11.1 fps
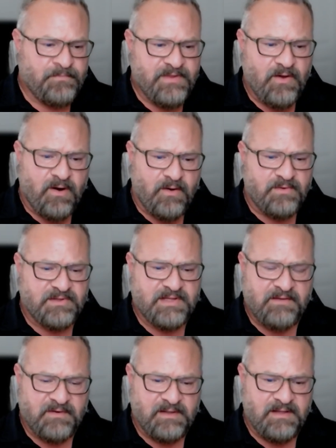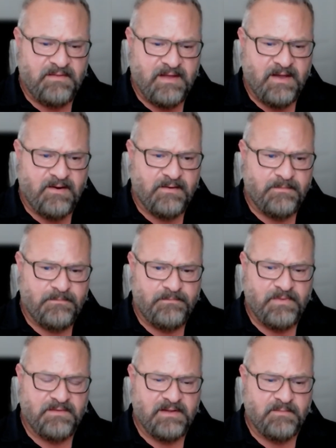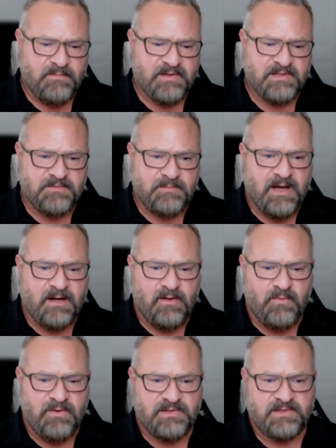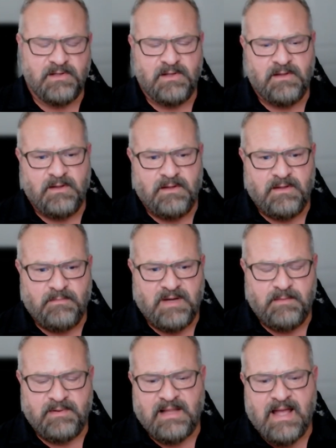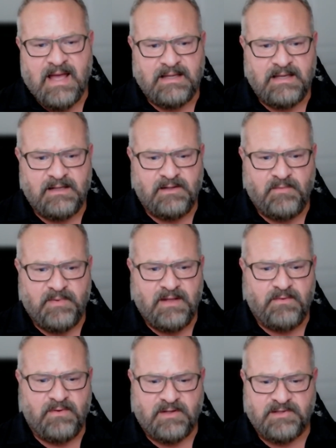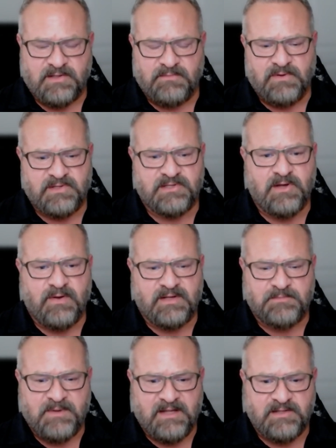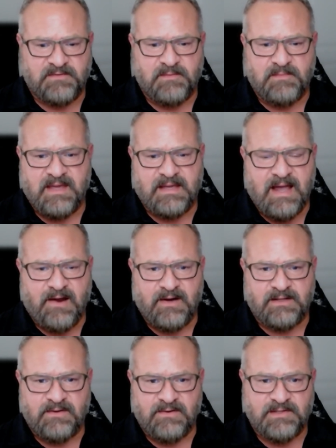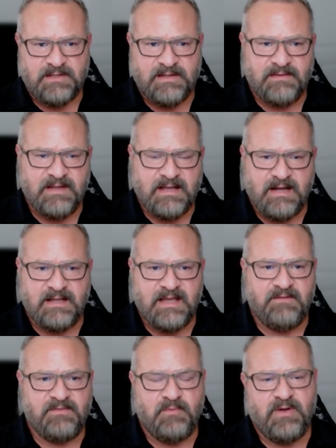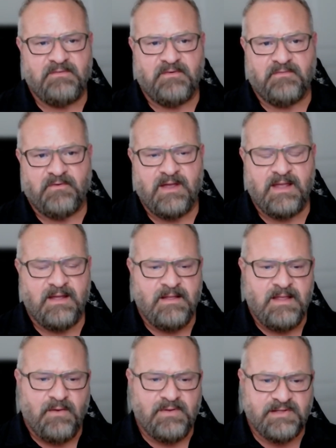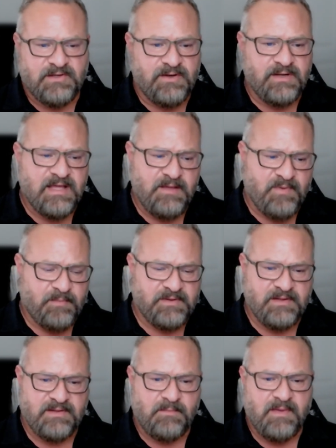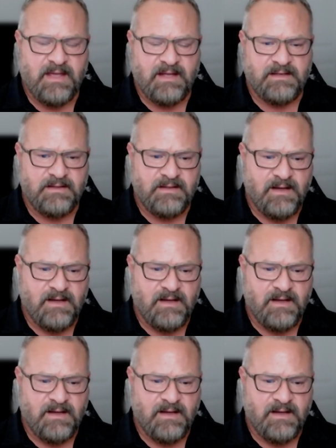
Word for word: The art was definitely there. I think the business model was might have been lacking a little bit because it was so expensive to make characters, and then they kind of gave them away for free. We just couldn't keep up with the demand.